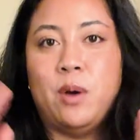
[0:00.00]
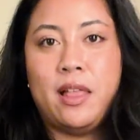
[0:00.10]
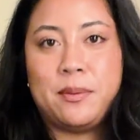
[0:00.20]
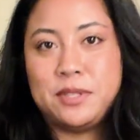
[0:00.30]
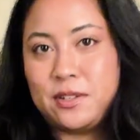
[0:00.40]
while
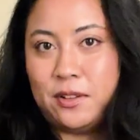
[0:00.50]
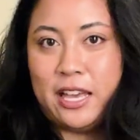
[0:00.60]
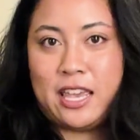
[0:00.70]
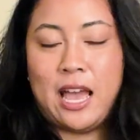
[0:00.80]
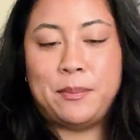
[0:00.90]
I'm still
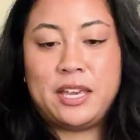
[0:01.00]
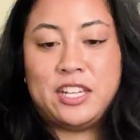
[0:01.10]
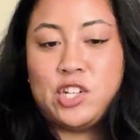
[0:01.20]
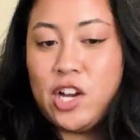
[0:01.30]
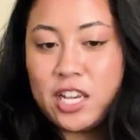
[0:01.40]
like yapping
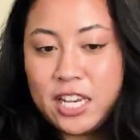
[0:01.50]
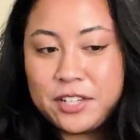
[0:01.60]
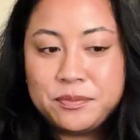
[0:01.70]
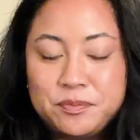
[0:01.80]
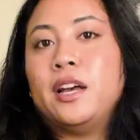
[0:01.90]
and
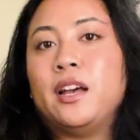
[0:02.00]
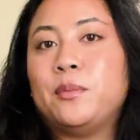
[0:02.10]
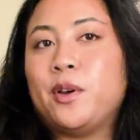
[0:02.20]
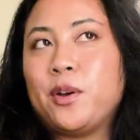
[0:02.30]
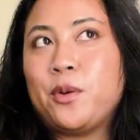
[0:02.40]
talking, but
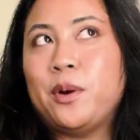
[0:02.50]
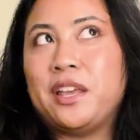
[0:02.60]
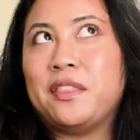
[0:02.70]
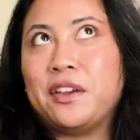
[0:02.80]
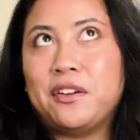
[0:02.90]
I'm not
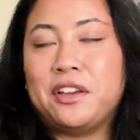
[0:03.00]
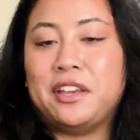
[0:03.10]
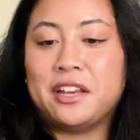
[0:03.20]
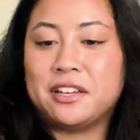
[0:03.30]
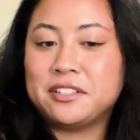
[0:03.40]
quite there
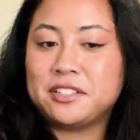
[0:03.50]
yet.